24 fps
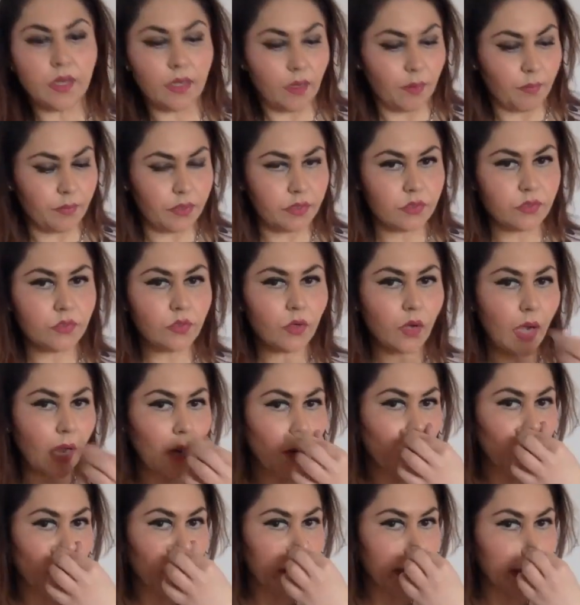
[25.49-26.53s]
numbers. So
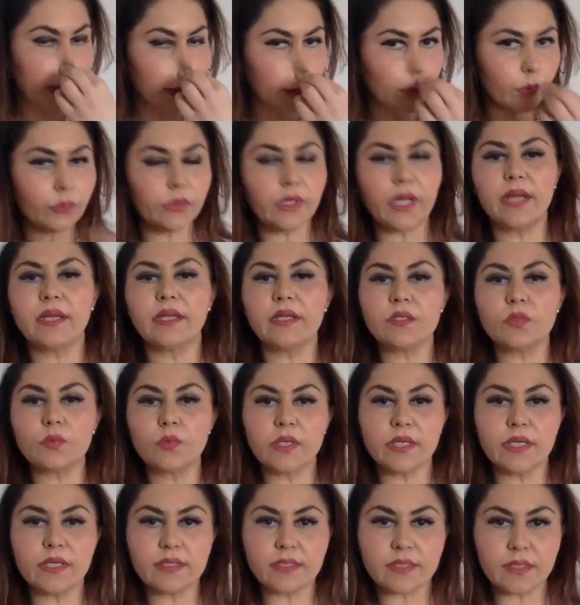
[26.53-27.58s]
how we can do that is
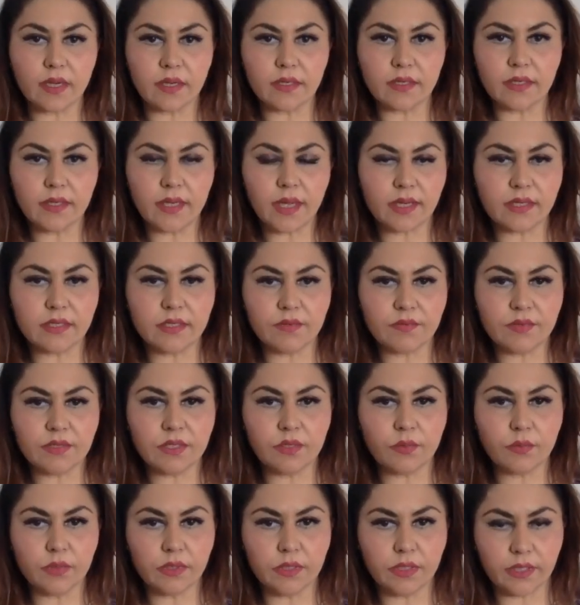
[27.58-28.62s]
we can start an
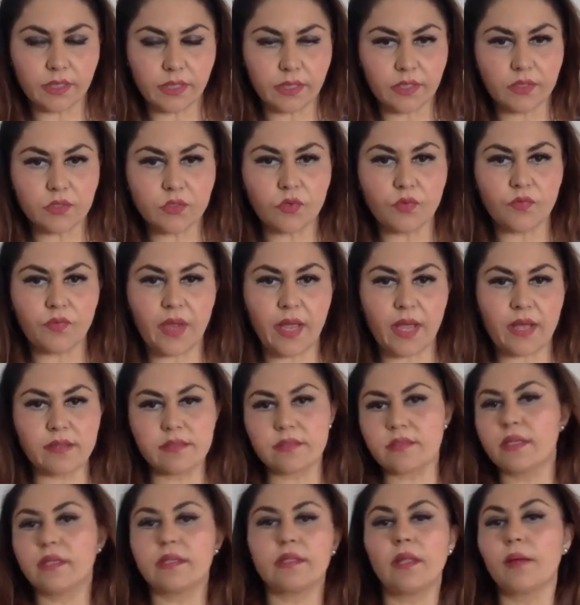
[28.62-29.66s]
activity with the kids of
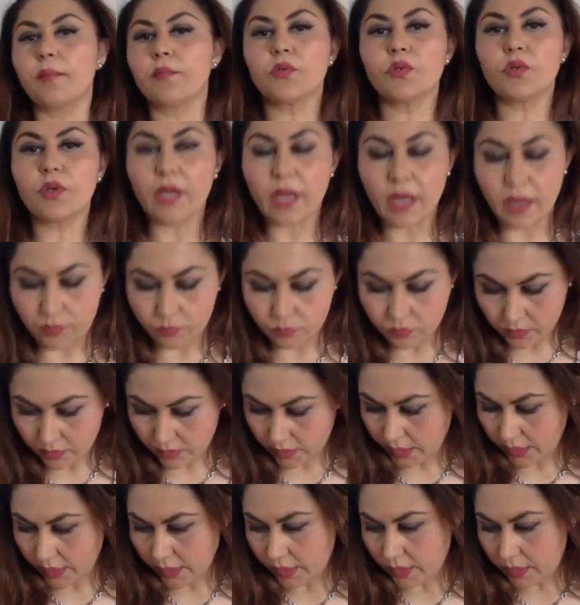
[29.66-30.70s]
asking them to count.
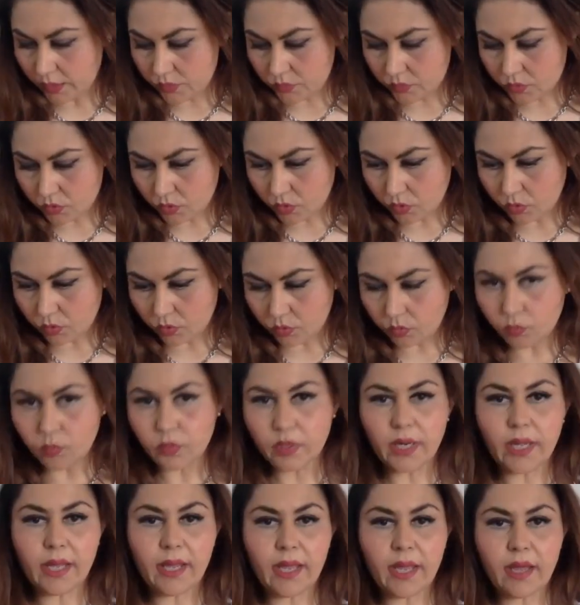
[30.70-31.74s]
So
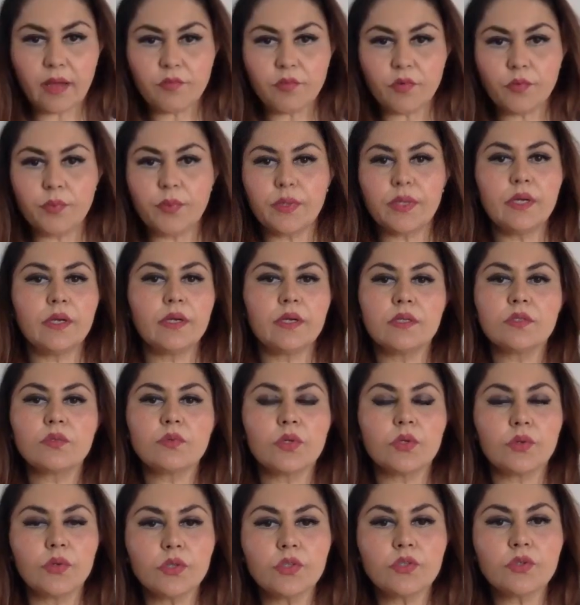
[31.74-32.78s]
what I have over here is
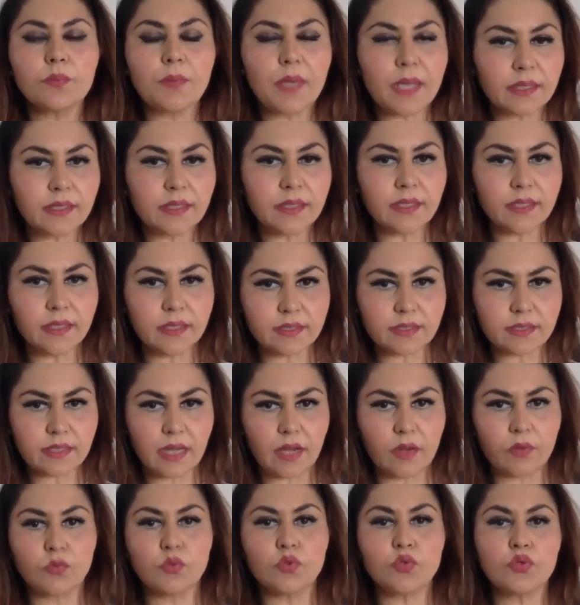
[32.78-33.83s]
we're going to make the kids
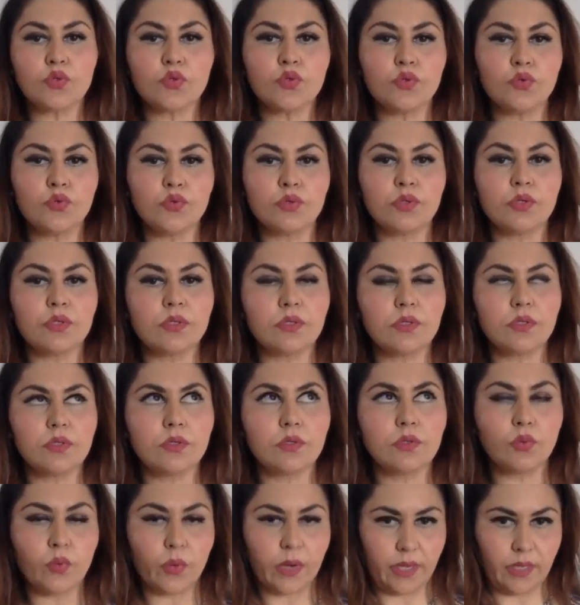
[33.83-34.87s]
count to
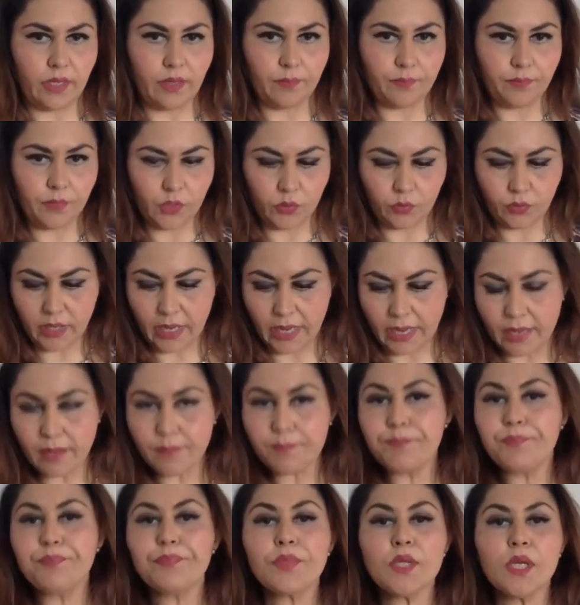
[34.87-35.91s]
20, okay?
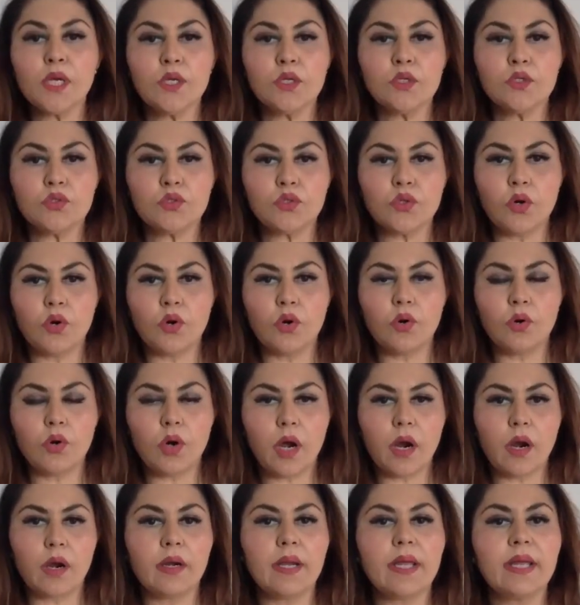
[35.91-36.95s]
So
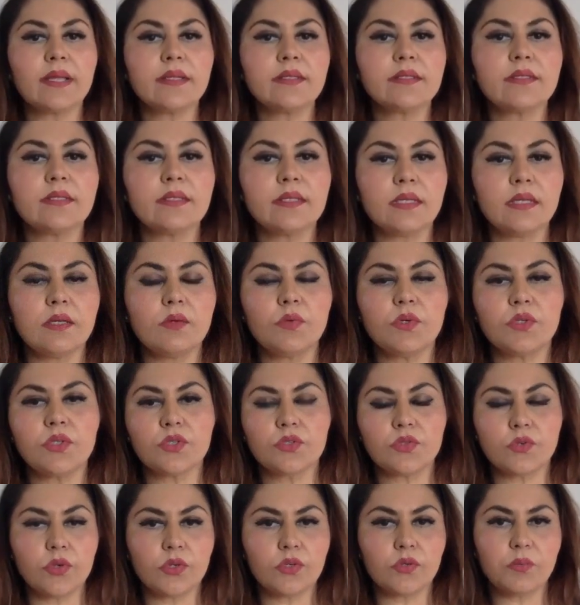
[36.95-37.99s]
our SD, which
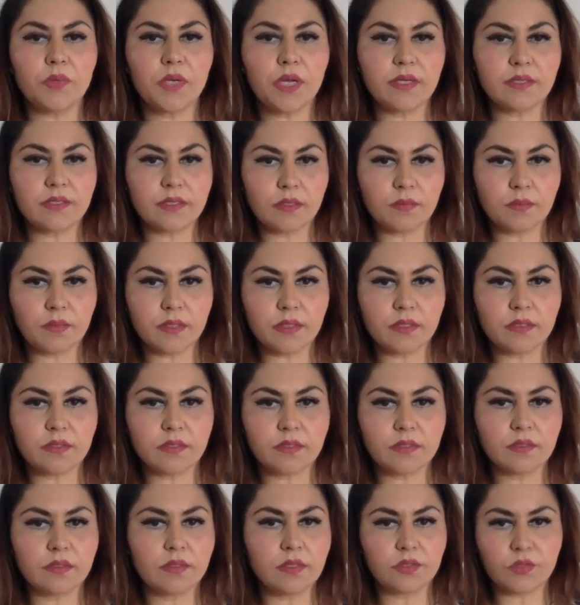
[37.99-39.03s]
is going to be our
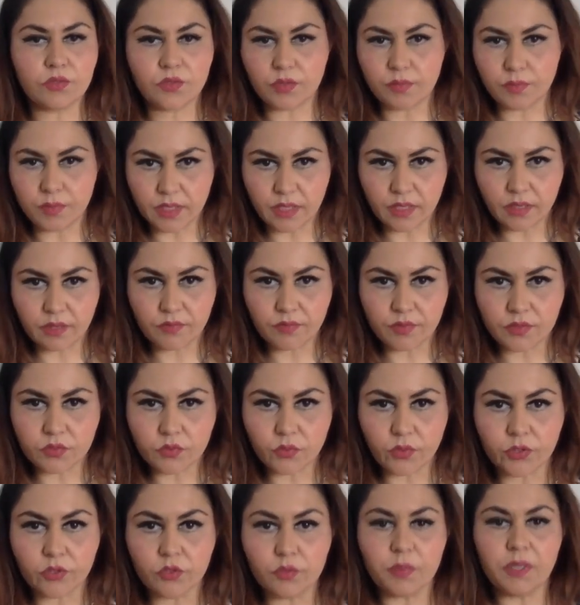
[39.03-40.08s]
stimulus discriminative, is
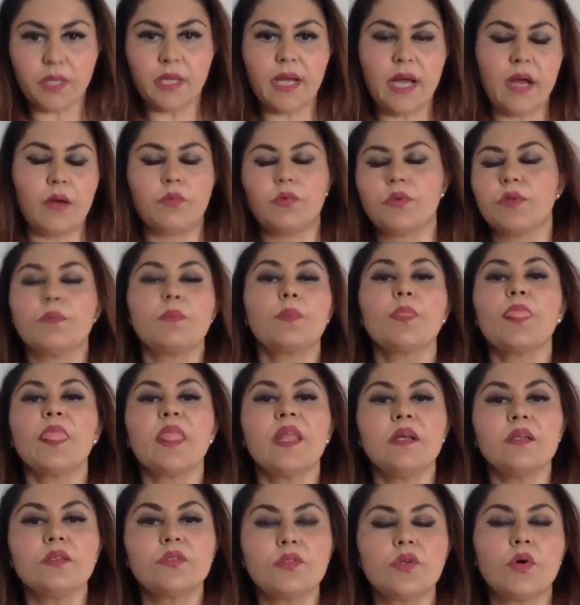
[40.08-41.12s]
going to be count.
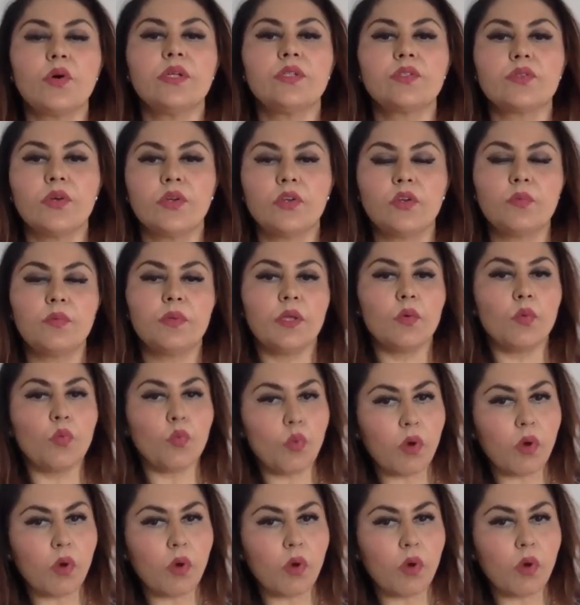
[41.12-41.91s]
So it's going to be